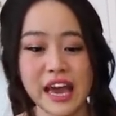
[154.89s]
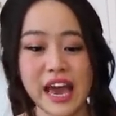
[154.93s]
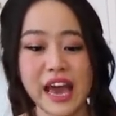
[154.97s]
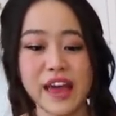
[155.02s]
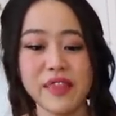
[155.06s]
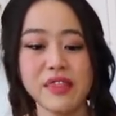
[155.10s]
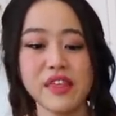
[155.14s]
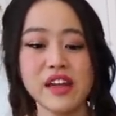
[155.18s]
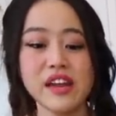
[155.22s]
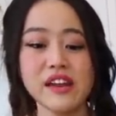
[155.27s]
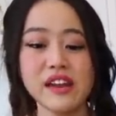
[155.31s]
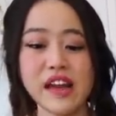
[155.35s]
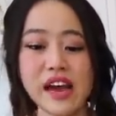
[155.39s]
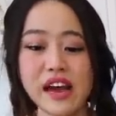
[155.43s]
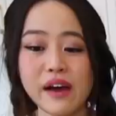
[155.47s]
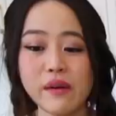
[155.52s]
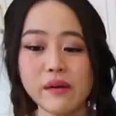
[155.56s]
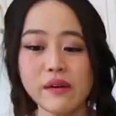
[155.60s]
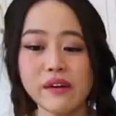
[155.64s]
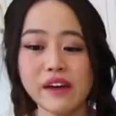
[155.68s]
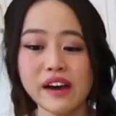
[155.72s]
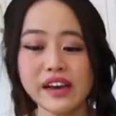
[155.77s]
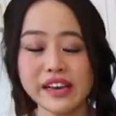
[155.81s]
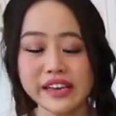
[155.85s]
And then
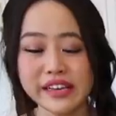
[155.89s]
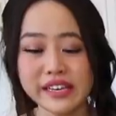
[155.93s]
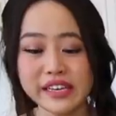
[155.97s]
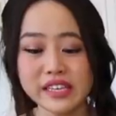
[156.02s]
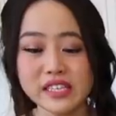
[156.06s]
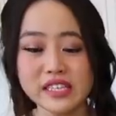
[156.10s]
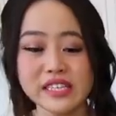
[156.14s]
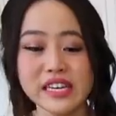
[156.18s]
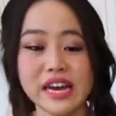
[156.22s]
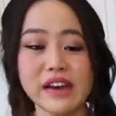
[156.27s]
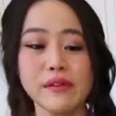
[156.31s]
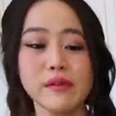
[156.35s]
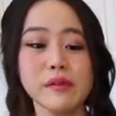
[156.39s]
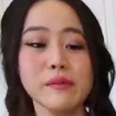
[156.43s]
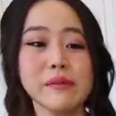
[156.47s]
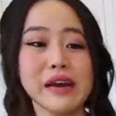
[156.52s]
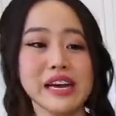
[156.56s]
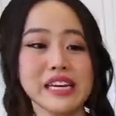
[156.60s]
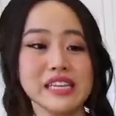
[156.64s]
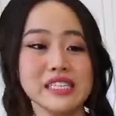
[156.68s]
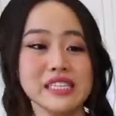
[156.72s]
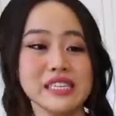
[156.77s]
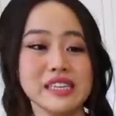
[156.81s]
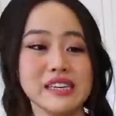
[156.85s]
now he is now
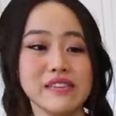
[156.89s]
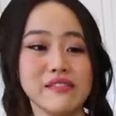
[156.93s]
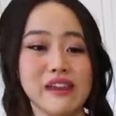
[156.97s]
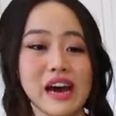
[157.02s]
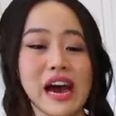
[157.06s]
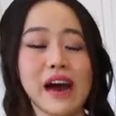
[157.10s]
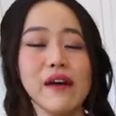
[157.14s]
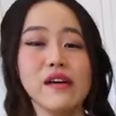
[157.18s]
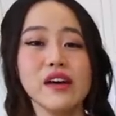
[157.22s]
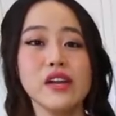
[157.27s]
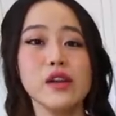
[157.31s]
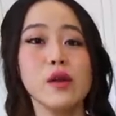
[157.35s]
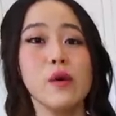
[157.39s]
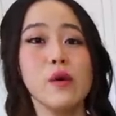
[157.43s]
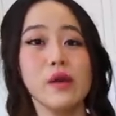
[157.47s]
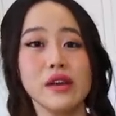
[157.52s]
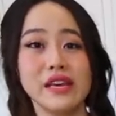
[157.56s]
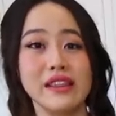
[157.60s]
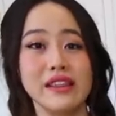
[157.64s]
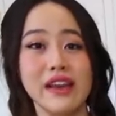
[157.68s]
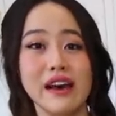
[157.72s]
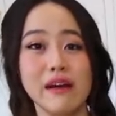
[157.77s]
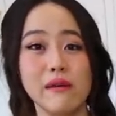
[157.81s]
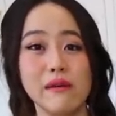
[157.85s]
reminded of how
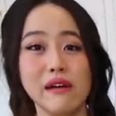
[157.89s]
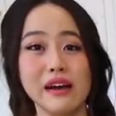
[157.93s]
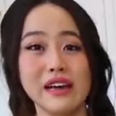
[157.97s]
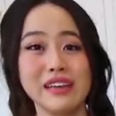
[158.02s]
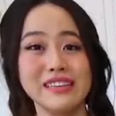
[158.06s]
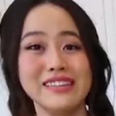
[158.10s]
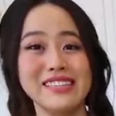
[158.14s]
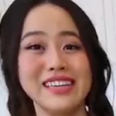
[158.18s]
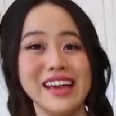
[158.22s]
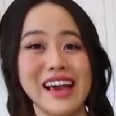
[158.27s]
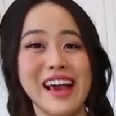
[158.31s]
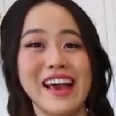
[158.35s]
annoying that was.